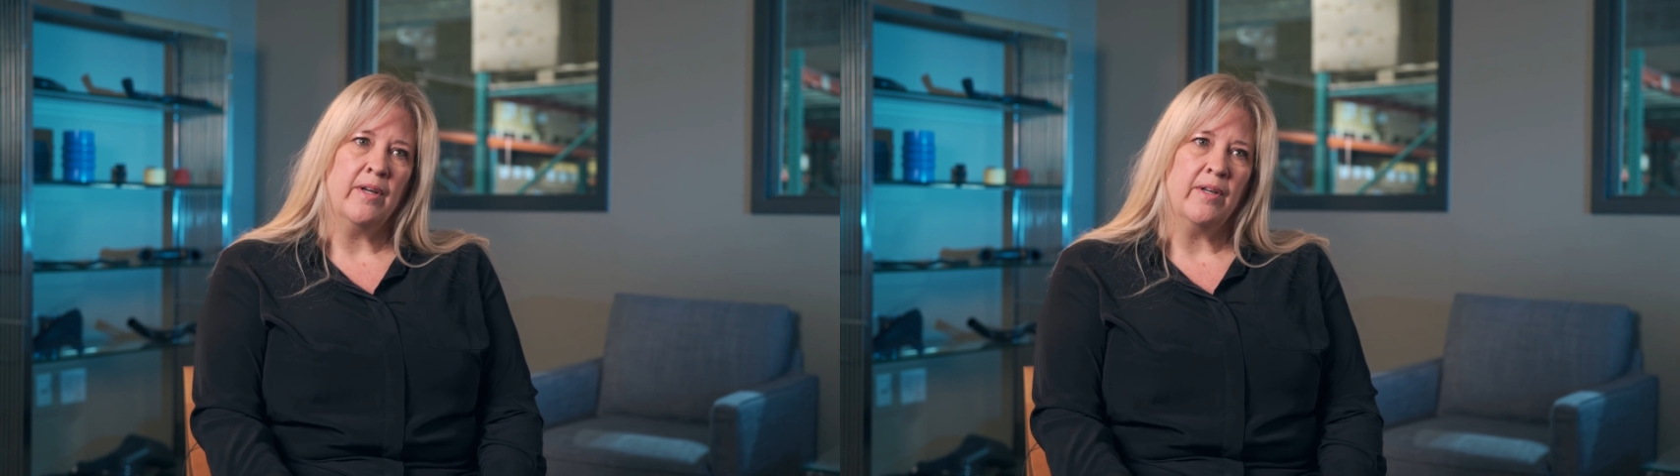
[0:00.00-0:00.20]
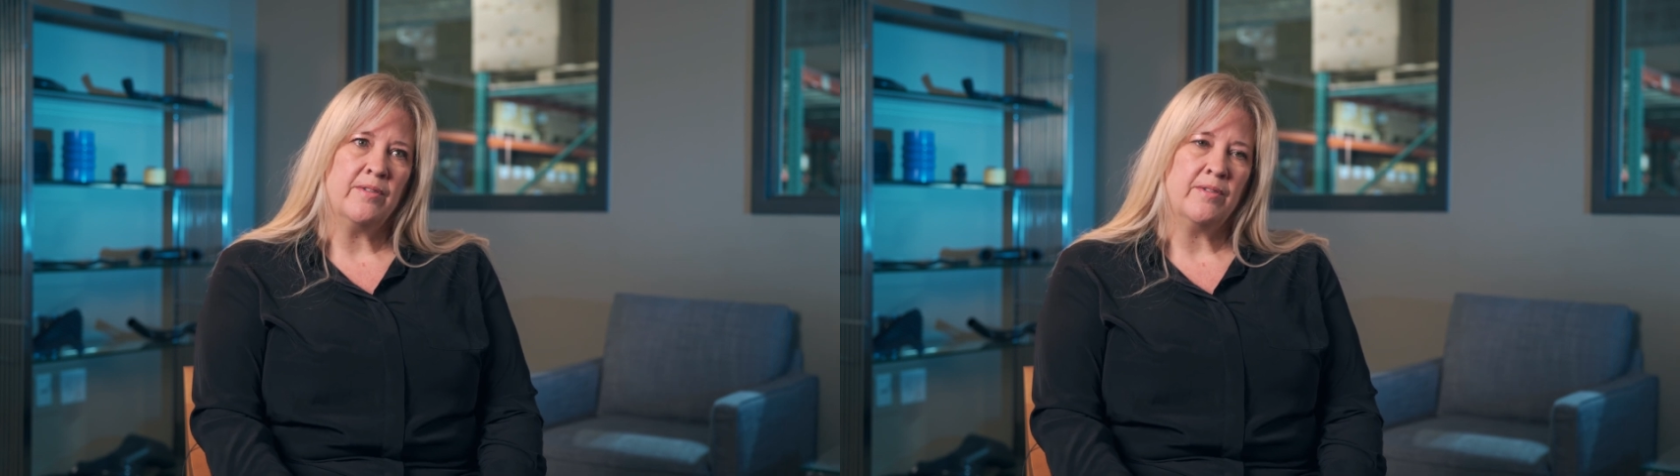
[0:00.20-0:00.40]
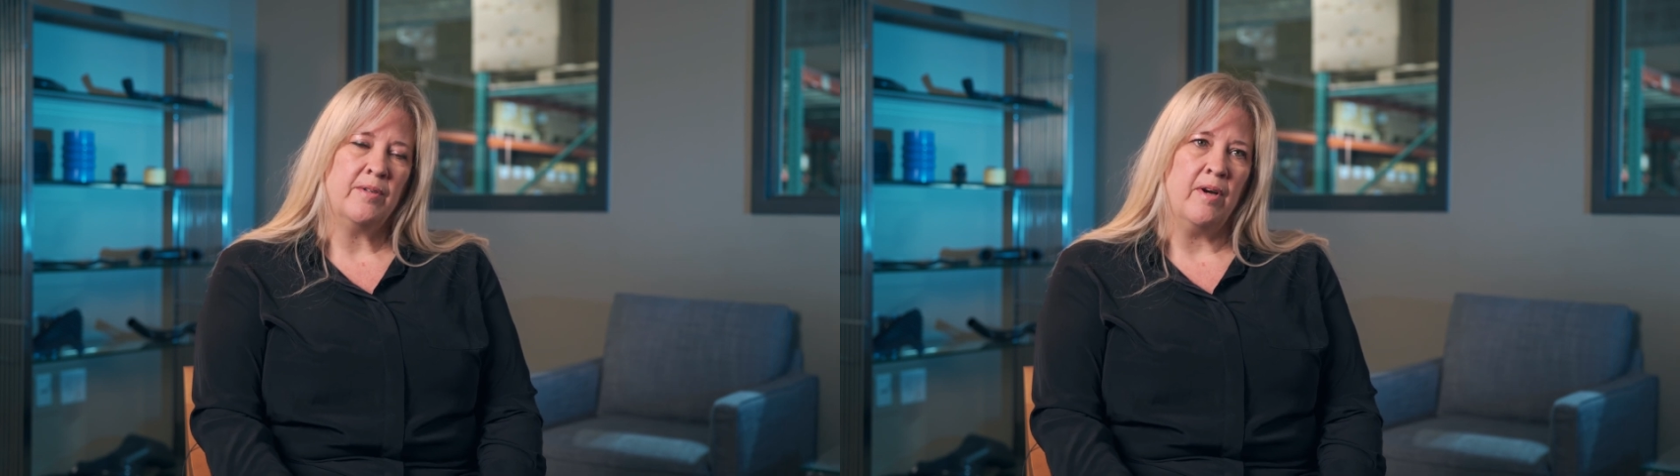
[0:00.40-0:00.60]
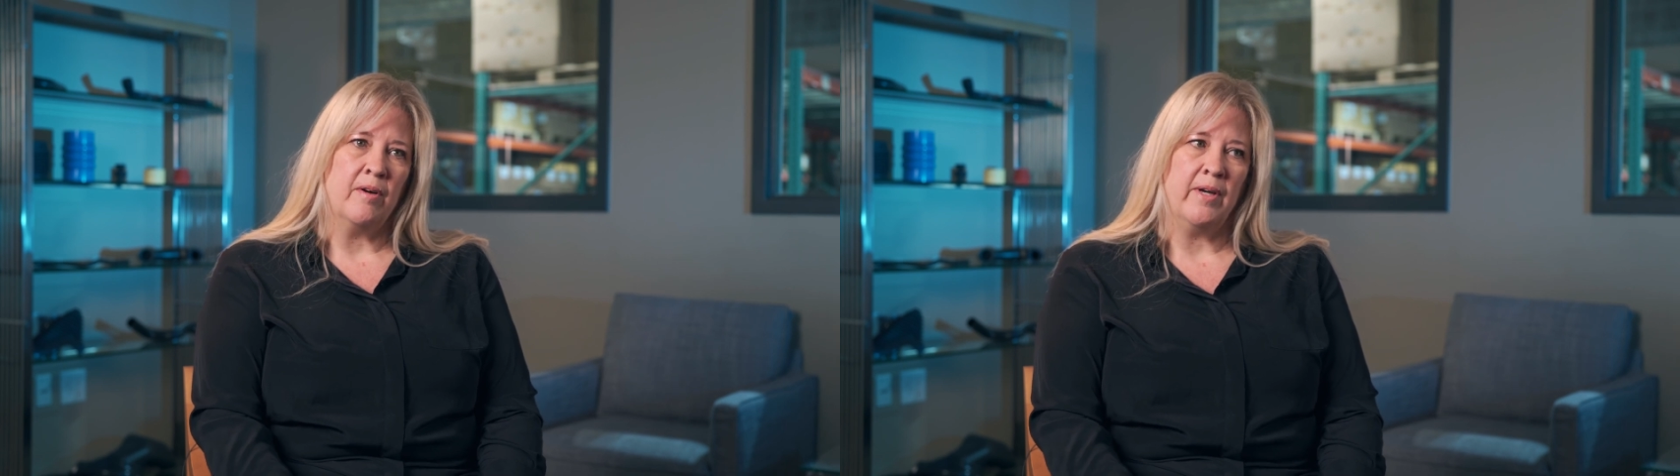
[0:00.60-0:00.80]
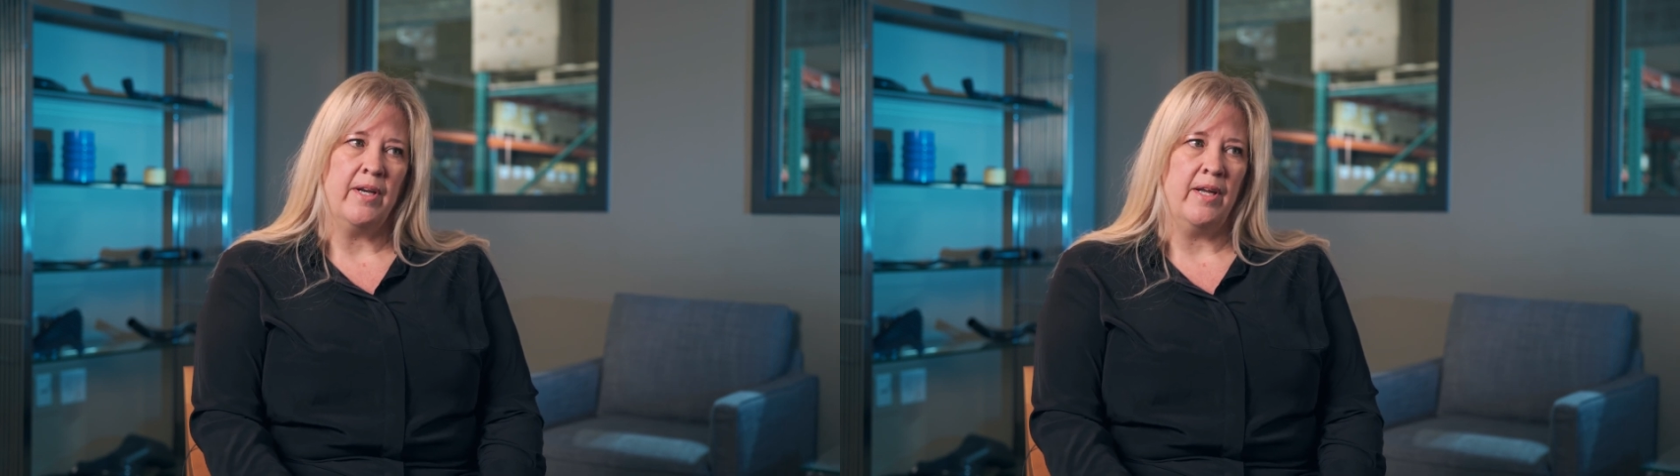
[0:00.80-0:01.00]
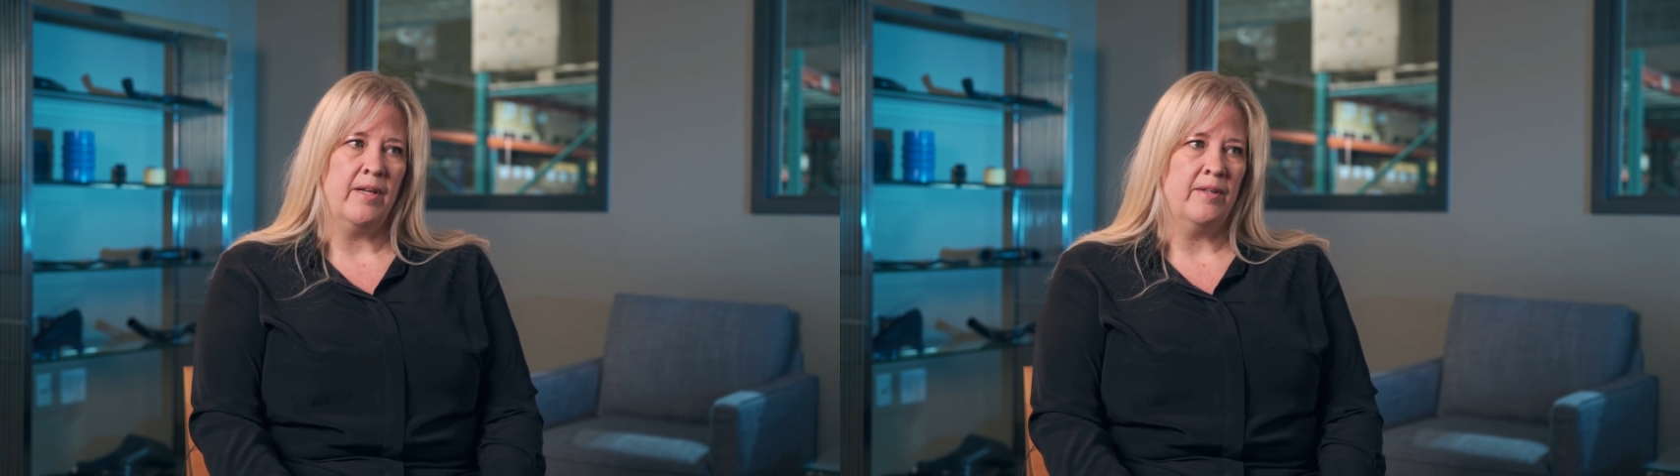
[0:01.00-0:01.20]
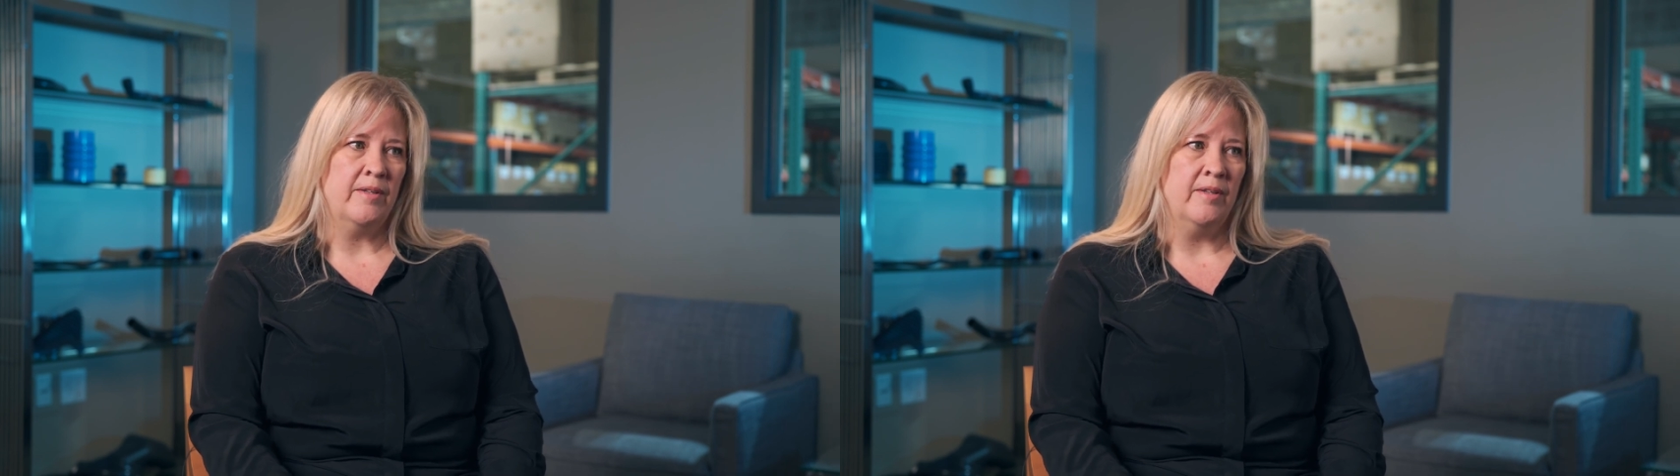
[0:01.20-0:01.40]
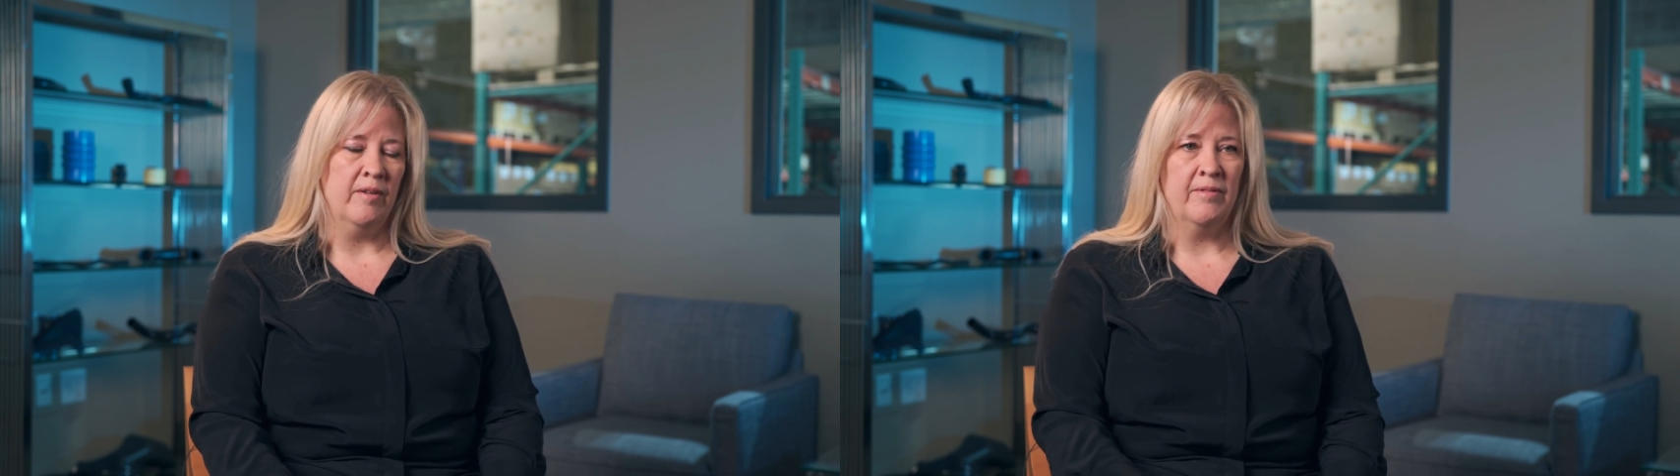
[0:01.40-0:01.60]
and it's already
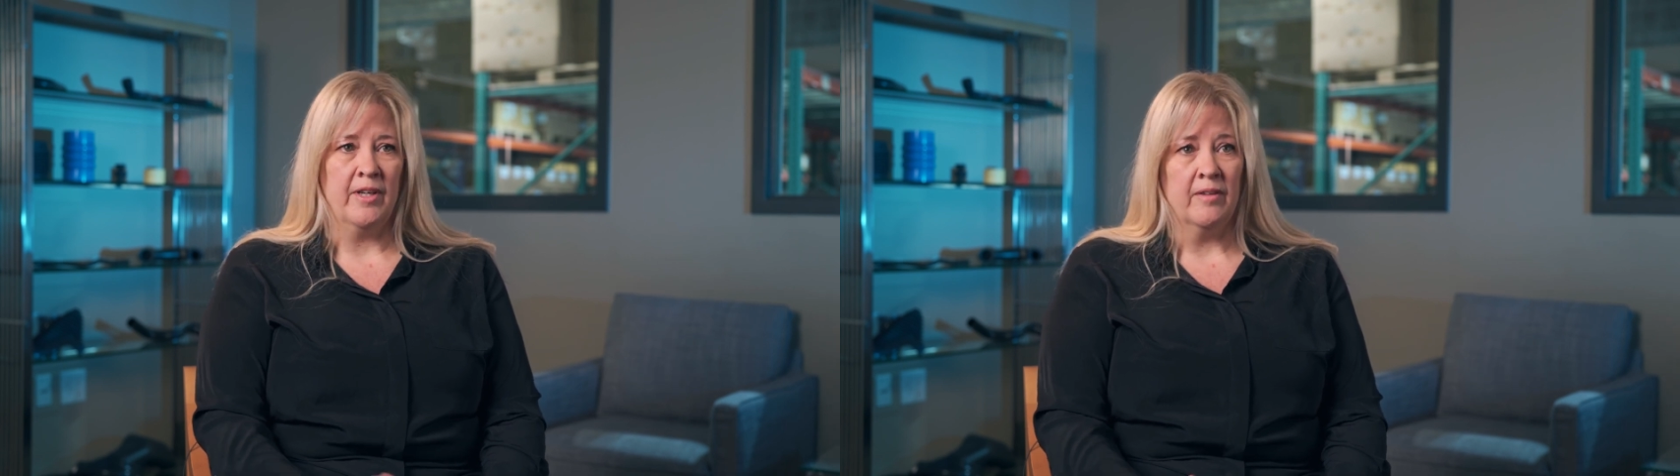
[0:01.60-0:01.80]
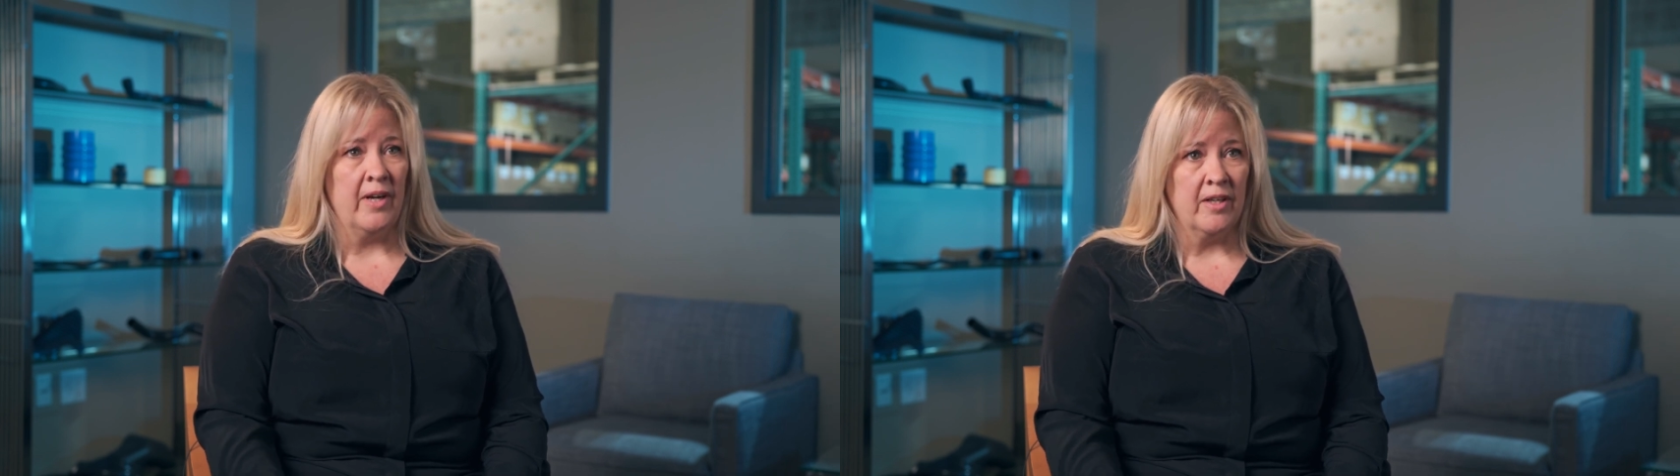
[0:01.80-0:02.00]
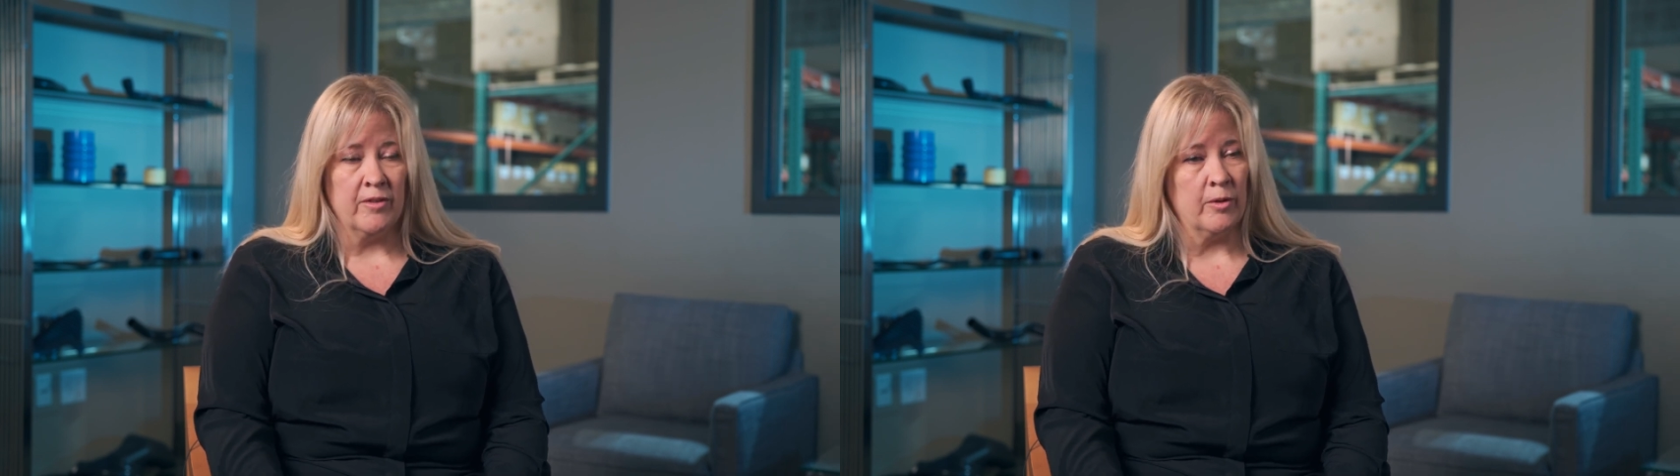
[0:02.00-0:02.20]
verified for